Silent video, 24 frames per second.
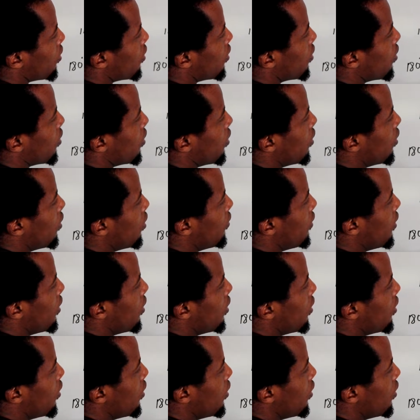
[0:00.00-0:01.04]
Sorry, over
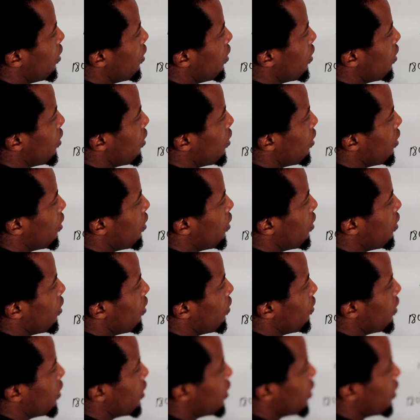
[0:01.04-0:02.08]
3
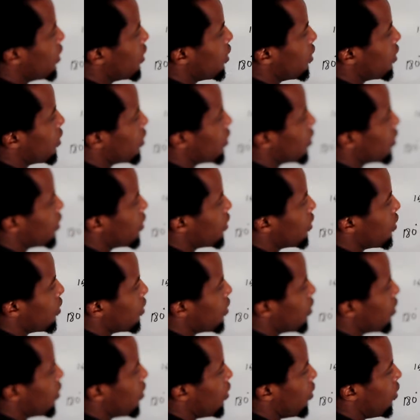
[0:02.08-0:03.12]
over 6
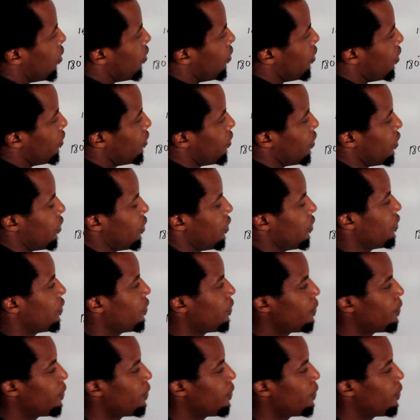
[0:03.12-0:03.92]
over 4.